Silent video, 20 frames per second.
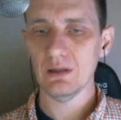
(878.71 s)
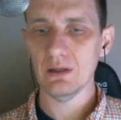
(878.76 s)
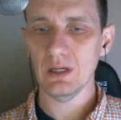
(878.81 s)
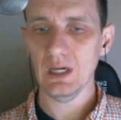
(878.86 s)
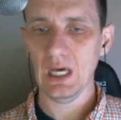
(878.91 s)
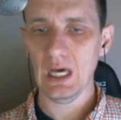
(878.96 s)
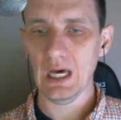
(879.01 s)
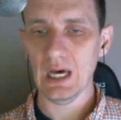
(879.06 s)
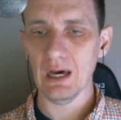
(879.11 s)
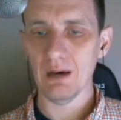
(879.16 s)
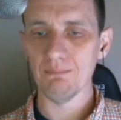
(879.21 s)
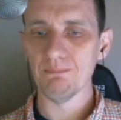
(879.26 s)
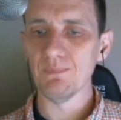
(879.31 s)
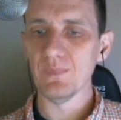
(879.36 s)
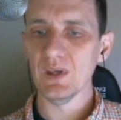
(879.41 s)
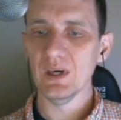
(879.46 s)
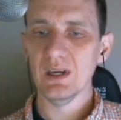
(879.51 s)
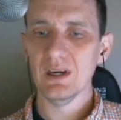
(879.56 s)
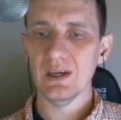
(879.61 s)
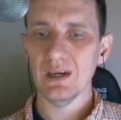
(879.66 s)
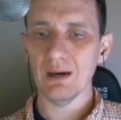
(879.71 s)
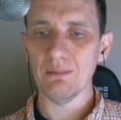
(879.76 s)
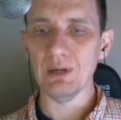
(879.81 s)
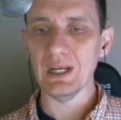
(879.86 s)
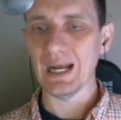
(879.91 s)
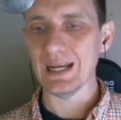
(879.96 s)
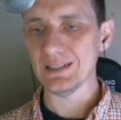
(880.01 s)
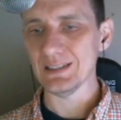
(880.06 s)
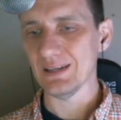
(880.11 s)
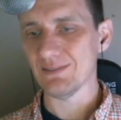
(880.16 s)
I mean,
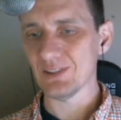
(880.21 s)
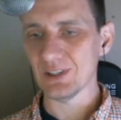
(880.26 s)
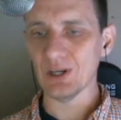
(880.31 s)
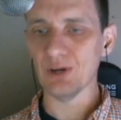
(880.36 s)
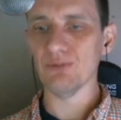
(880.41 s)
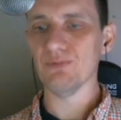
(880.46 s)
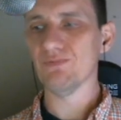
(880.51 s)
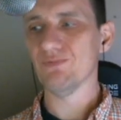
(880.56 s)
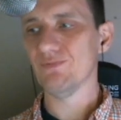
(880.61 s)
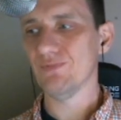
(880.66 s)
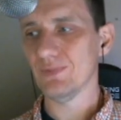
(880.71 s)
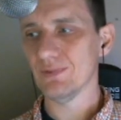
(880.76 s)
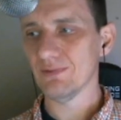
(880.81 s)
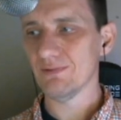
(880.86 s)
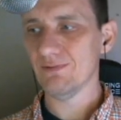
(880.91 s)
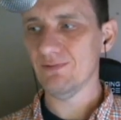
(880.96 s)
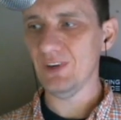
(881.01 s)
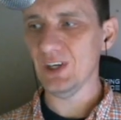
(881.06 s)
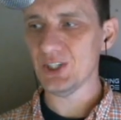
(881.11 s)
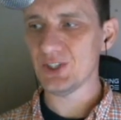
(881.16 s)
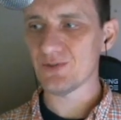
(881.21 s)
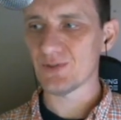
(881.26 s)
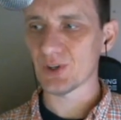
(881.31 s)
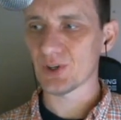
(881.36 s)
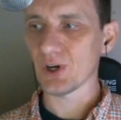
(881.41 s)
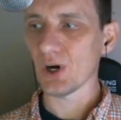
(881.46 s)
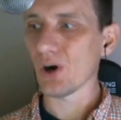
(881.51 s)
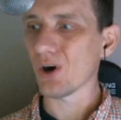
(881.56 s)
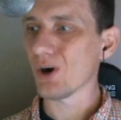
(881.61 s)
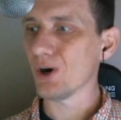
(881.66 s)
I just have to go fish for
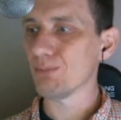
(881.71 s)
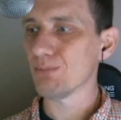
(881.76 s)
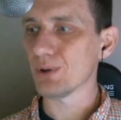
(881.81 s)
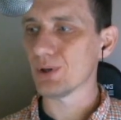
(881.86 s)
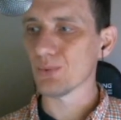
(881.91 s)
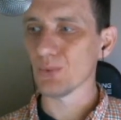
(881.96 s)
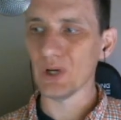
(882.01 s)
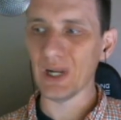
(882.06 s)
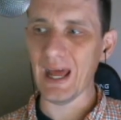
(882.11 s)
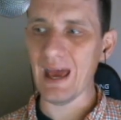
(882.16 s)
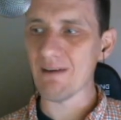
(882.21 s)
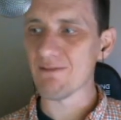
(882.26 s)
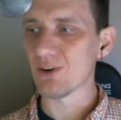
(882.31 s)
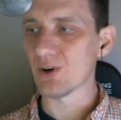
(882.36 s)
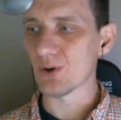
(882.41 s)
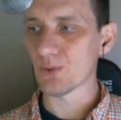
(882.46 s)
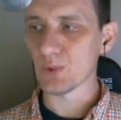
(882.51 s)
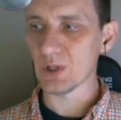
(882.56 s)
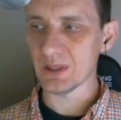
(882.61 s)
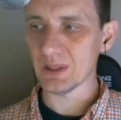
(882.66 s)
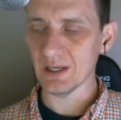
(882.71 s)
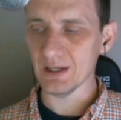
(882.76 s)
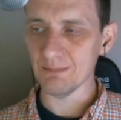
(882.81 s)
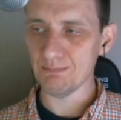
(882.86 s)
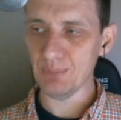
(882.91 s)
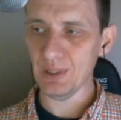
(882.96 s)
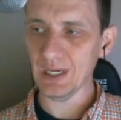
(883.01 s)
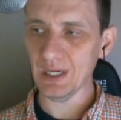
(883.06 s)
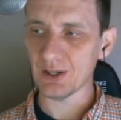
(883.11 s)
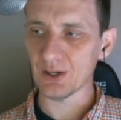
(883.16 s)
carp or whatever with a
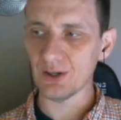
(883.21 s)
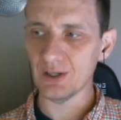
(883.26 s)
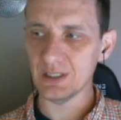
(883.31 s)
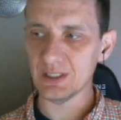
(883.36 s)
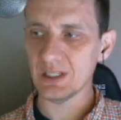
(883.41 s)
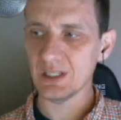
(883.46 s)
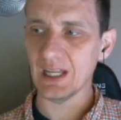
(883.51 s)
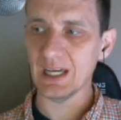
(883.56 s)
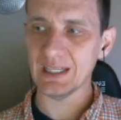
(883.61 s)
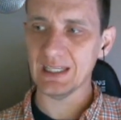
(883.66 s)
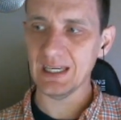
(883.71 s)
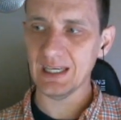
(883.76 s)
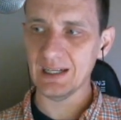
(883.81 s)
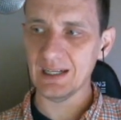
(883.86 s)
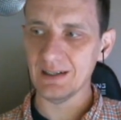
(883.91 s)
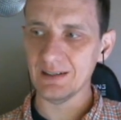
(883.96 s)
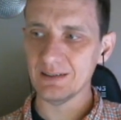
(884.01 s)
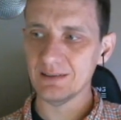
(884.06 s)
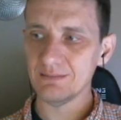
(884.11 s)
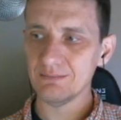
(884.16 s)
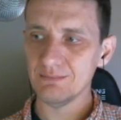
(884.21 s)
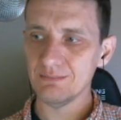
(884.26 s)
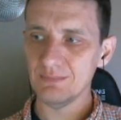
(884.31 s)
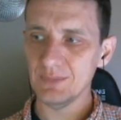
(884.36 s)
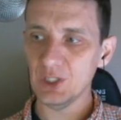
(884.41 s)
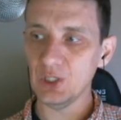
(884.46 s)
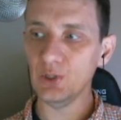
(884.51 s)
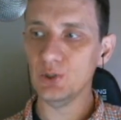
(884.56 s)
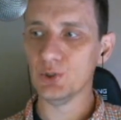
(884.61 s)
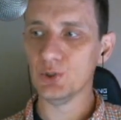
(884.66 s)
picker until I get a
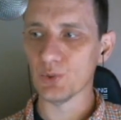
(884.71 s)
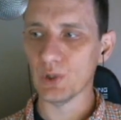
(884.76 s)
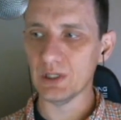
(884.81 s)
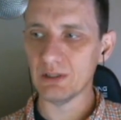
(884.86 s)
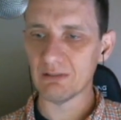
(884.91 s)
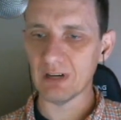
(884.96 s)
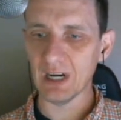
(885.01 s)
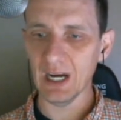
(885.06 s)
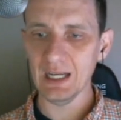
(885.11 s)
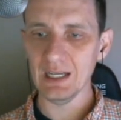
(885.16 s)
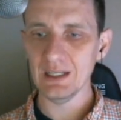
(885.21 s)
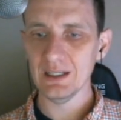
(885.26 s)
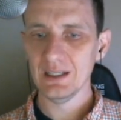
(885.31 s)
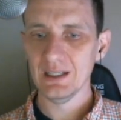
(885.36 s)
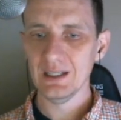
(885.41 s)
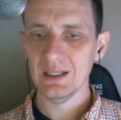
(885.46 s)
huge one, right?